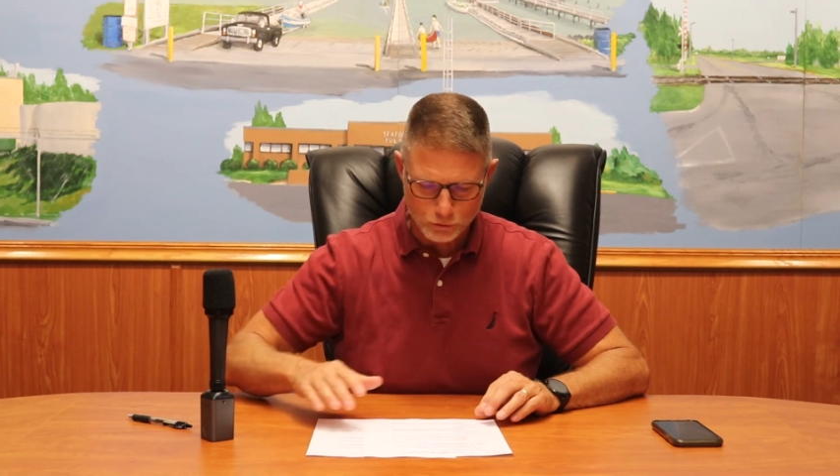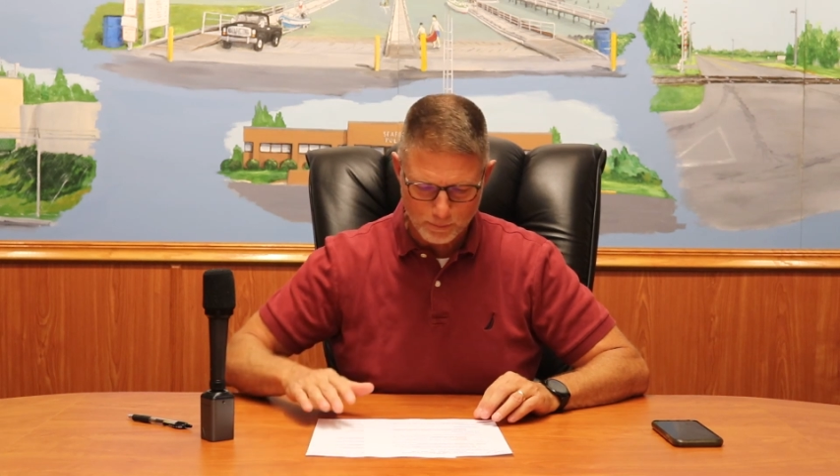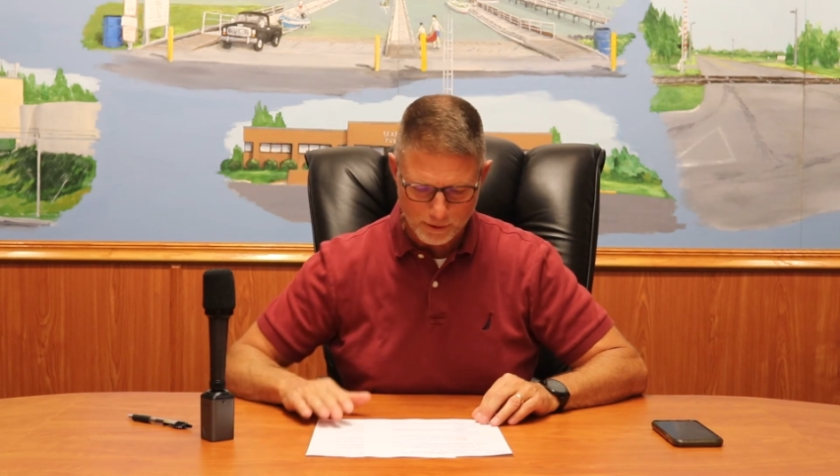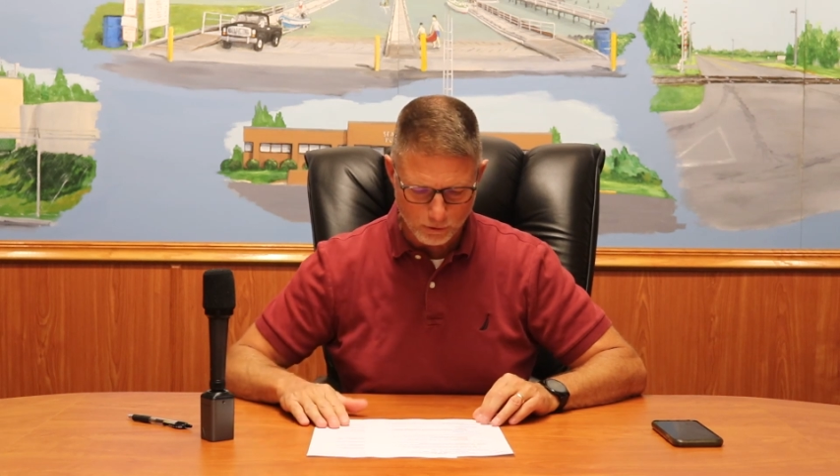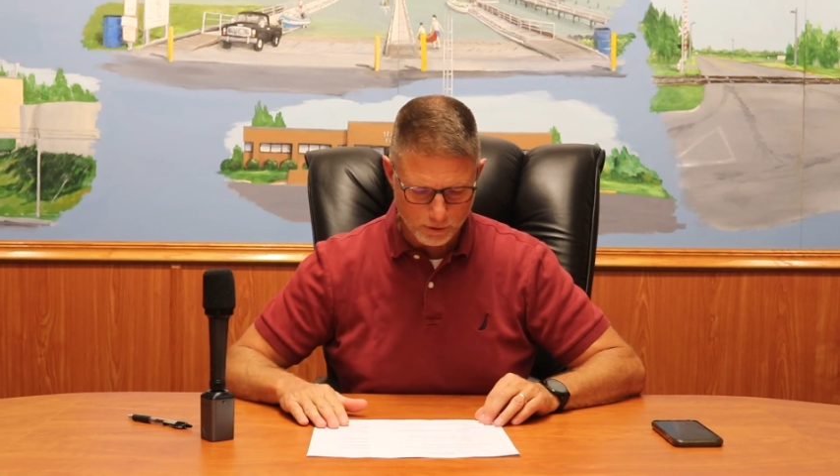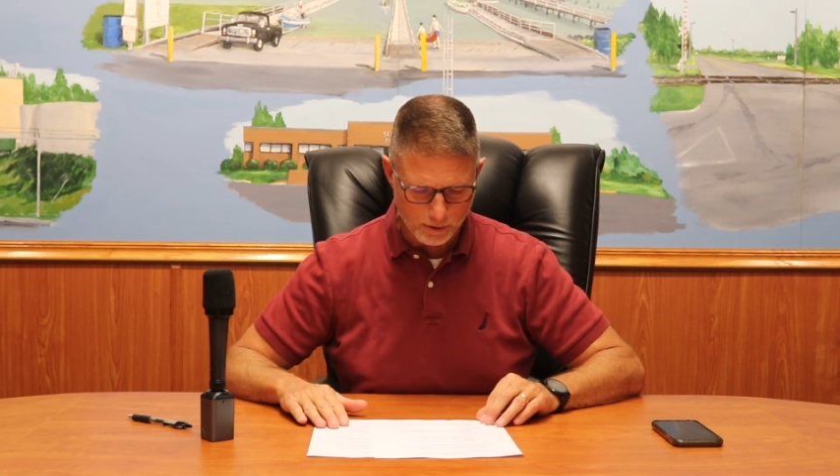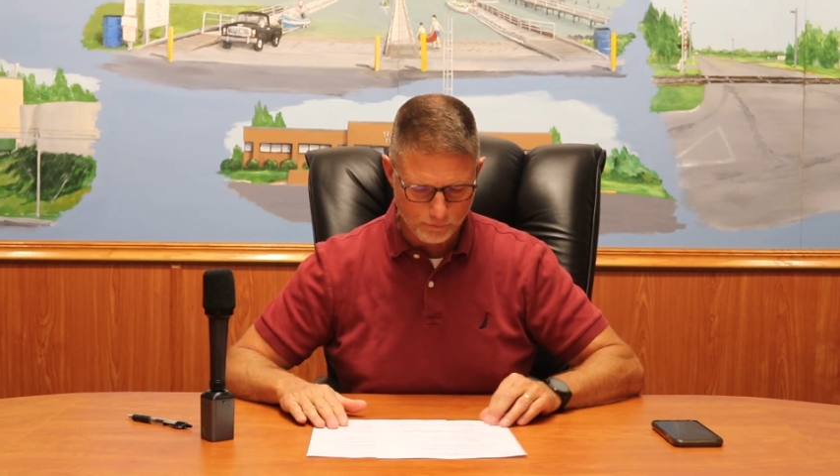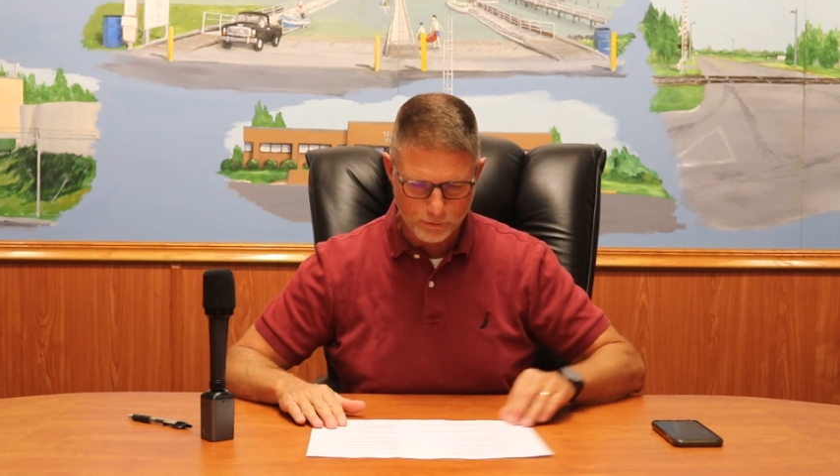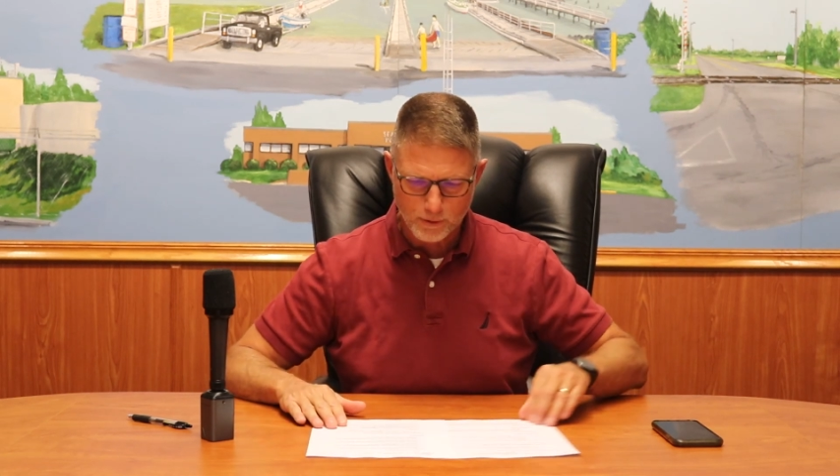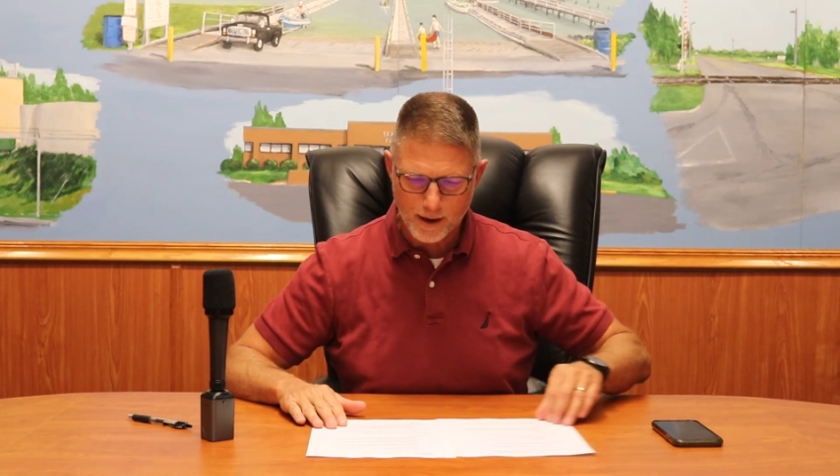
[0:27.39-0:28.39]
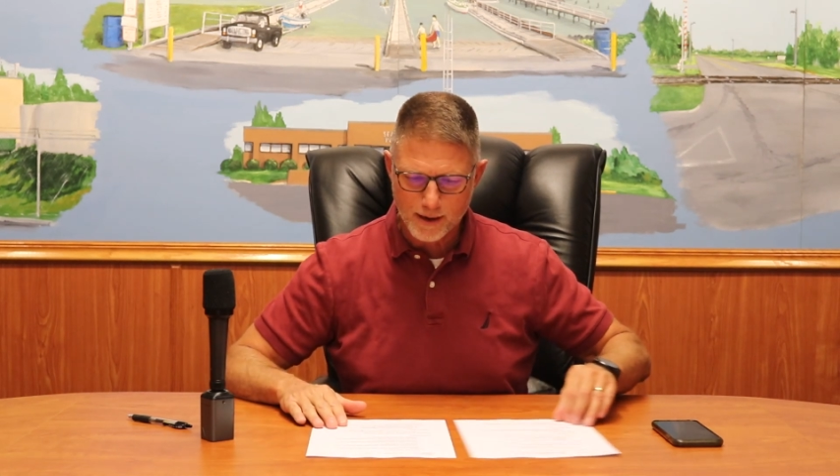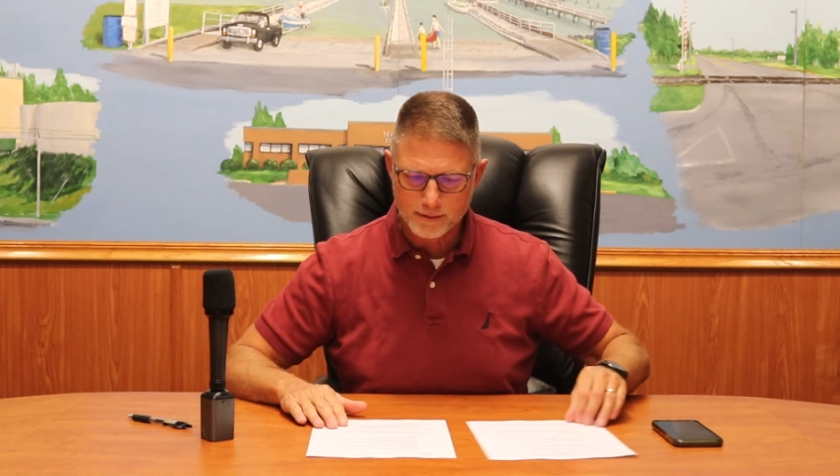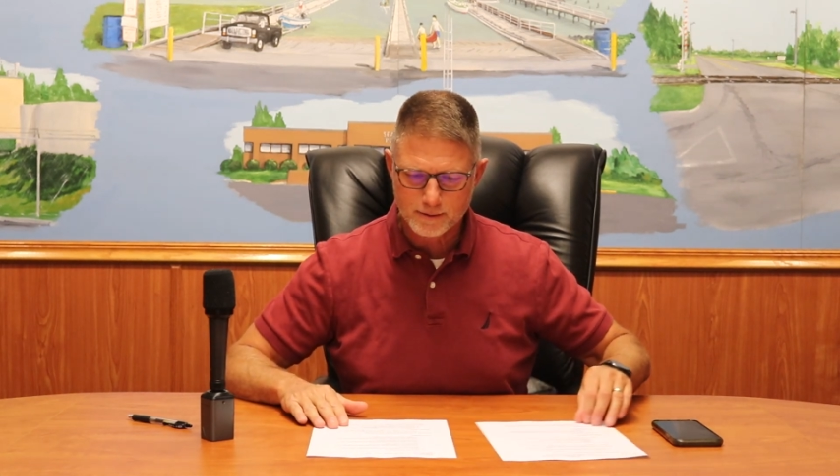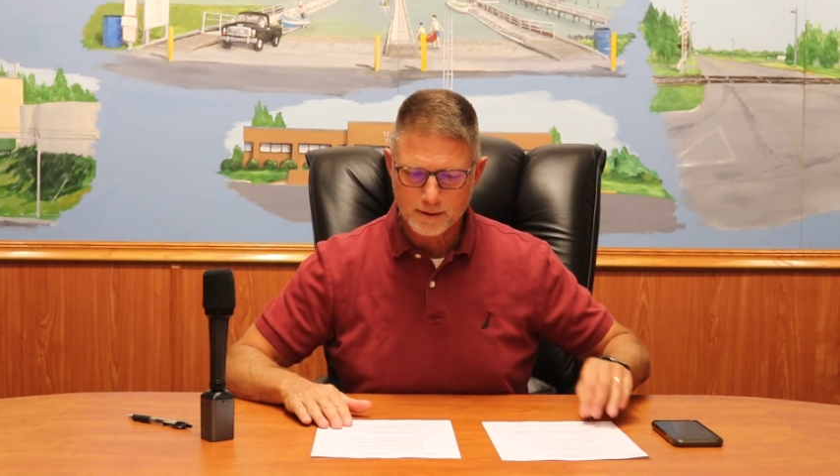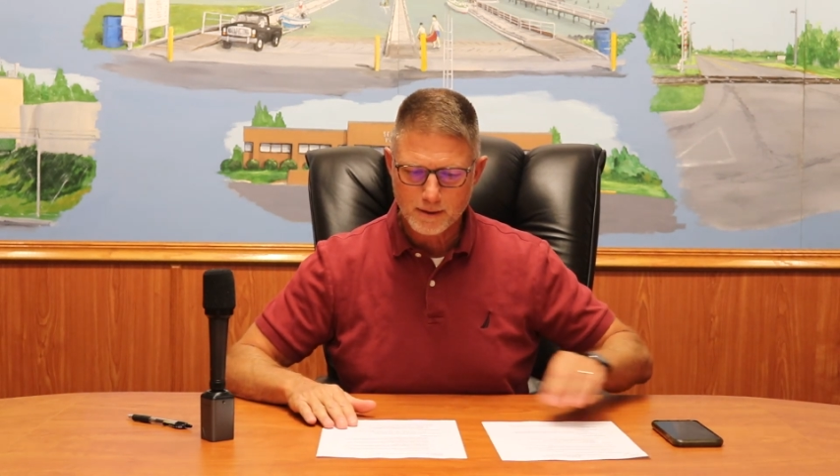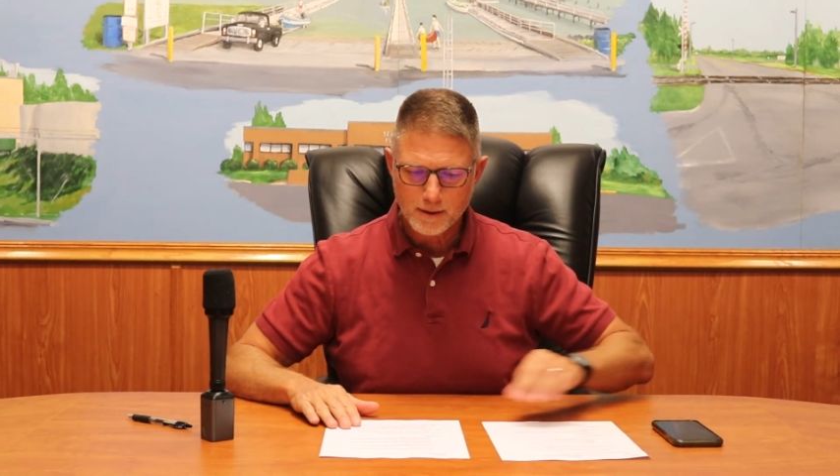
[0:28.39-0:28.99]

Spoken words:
So be looking for that.